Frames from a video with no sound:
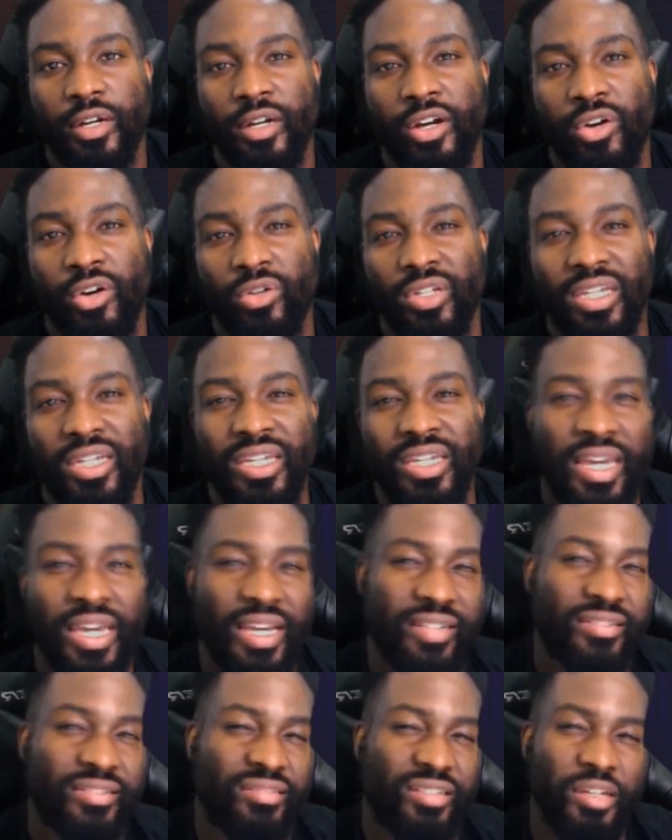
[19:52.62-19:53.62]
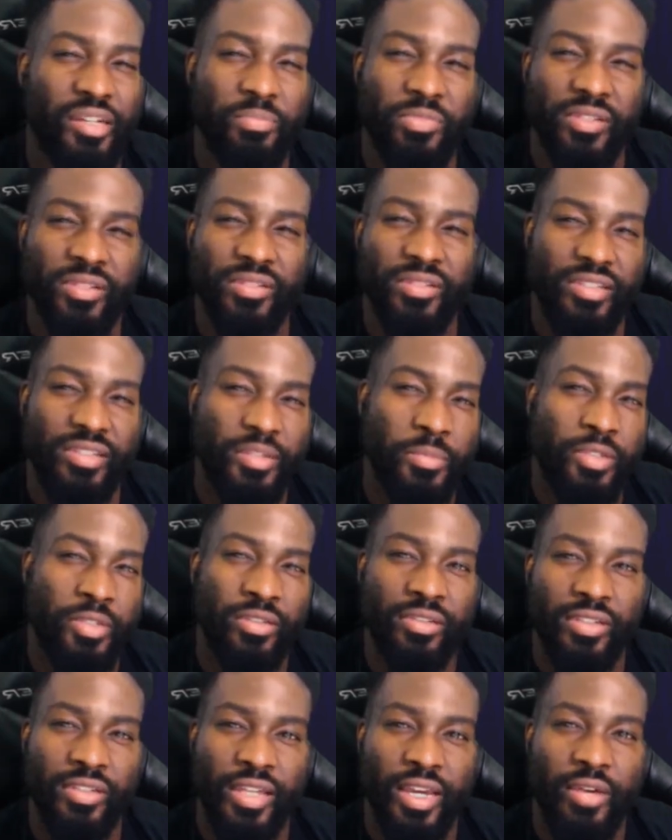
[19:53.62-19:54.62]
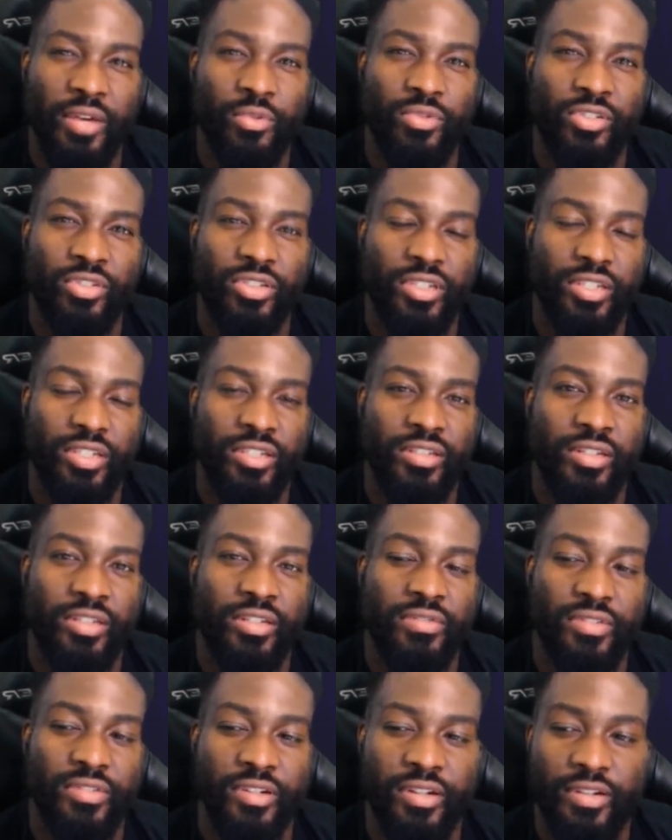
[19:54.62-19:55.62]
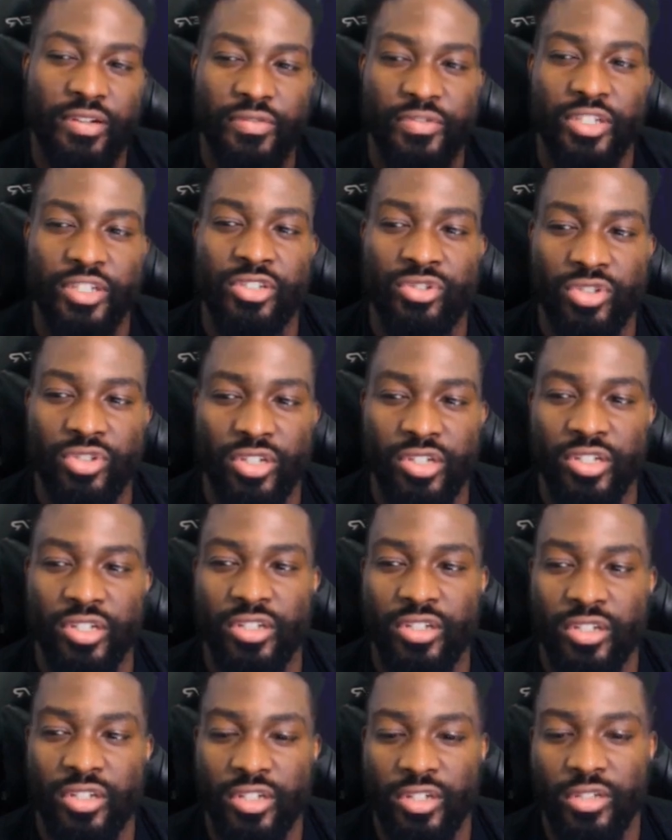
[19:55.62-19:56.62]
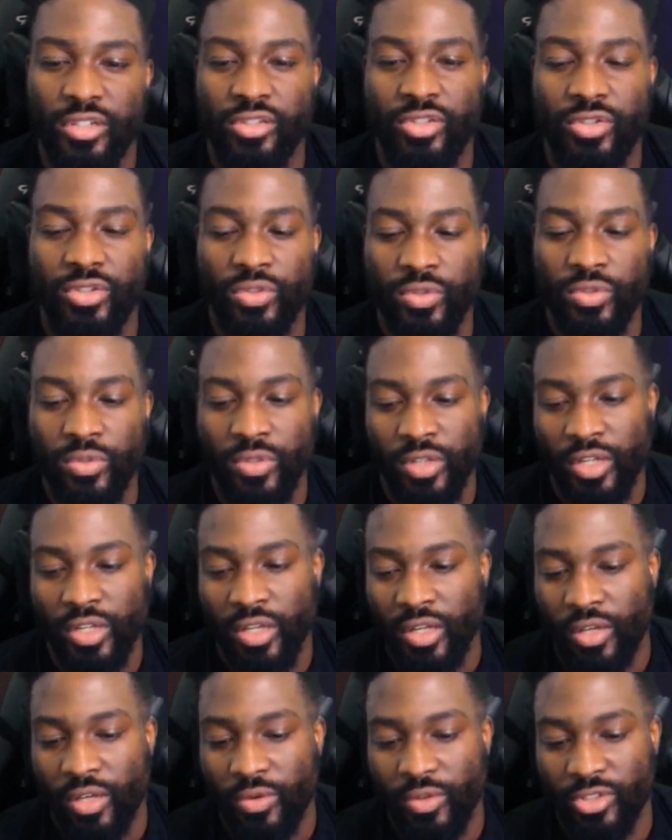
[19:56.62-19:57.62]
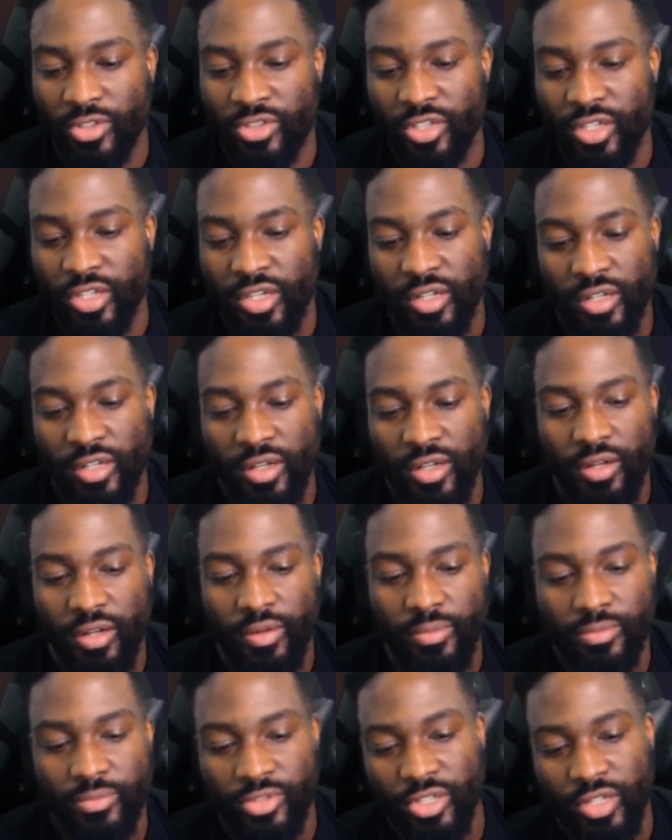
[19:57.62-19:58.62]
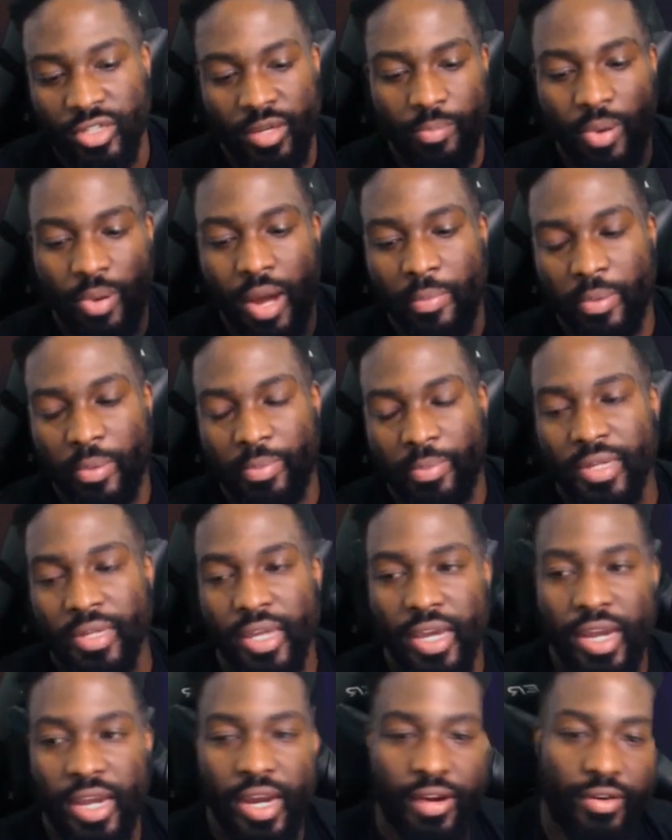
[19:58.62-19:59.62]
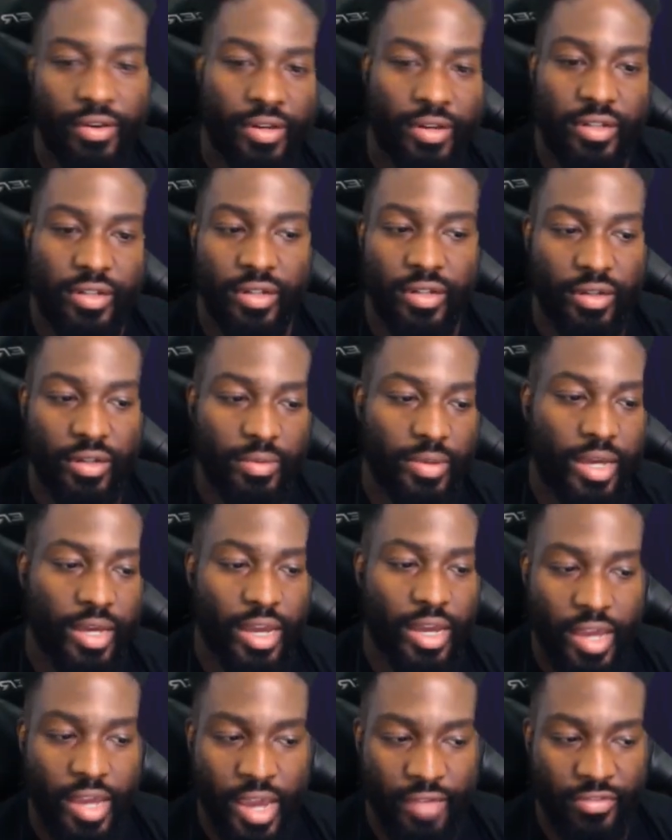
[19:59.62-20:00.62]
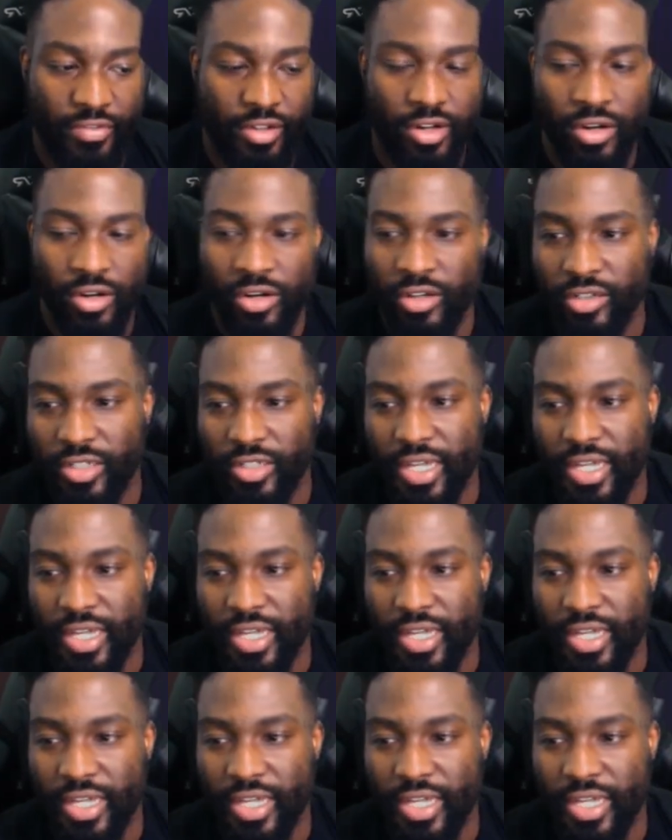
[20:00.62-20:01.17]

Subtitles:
Colleen has something similar to that when she's in V trigger too, where she can pop up in the air and after on